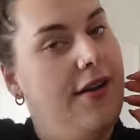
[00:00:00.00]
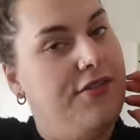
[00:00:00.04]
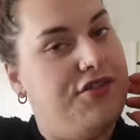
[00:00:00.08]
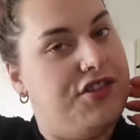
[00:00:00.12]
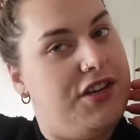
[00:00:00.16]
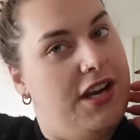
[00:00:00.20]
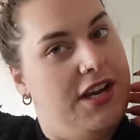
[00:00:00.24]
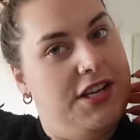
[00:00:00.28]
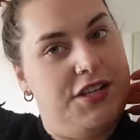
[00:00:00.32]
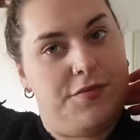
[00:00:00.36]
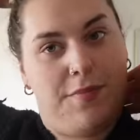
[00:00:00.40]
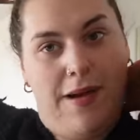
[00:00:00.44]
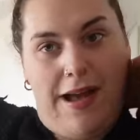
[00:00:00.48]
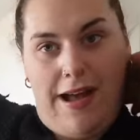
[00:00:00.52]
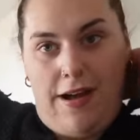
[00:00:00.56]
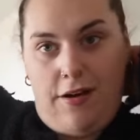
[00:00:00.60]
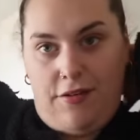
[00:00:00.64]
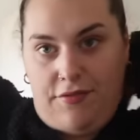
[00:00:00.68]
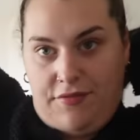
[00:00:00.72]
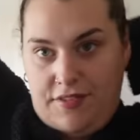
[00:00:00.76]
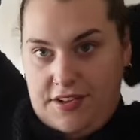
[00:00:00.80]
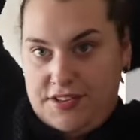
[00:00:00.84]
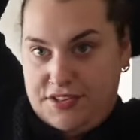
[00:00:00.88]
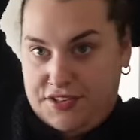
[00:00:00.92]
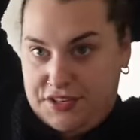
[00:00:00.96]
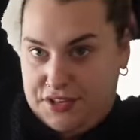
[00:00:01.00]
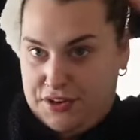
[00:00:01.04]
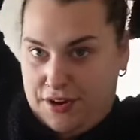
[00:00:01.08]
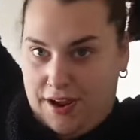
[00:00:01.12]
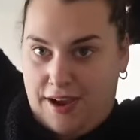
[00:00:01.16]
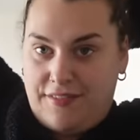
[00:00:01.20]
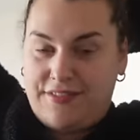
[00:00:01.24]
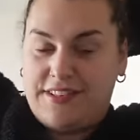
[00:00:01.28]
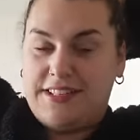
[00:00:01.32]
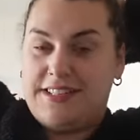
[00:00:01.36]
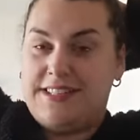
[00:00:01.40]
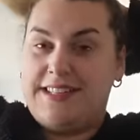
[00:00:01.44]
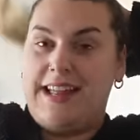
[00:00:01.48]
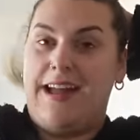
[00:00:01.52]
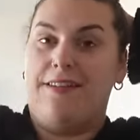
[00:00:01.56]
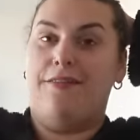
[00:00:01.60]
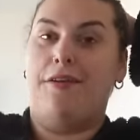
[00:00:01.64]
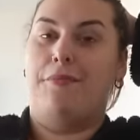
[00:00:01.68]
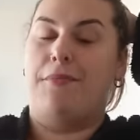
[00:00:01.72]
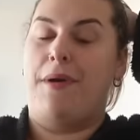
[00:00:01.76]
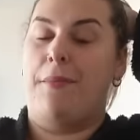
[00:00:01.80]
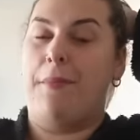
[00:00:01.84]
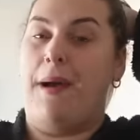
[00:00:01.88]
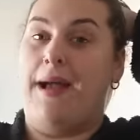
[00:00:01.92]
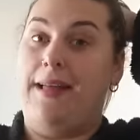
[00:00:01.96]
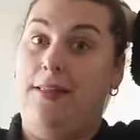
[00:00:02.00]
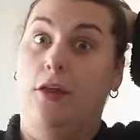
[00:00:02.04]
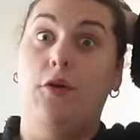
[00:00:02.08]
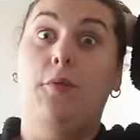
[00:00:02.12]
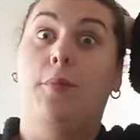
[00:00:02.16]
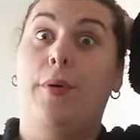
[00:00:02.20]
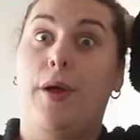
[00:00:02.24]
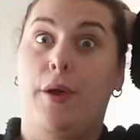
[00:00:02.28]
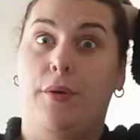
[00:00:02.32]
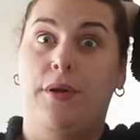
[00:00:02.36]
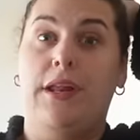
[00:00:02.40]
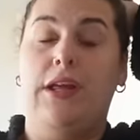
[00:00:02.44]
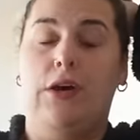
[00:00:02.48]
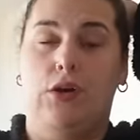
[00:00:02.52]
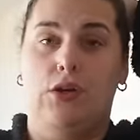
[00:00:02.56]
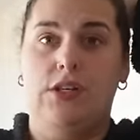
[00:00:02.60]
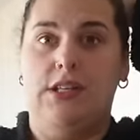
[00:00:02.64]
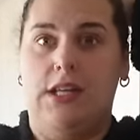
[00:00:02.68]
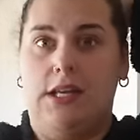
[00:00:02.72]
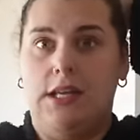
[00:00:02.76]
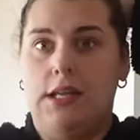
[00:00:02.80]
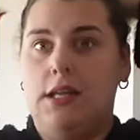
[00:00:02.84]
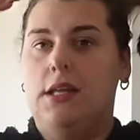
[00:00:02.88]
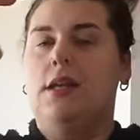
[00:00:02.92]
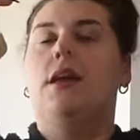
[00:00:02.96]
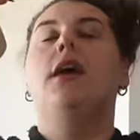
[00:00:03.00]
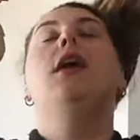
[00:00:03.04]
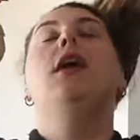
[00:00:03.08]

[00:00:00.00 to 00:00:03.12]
I've changed my outfit so you don't have to stare at my Little Pony hoodie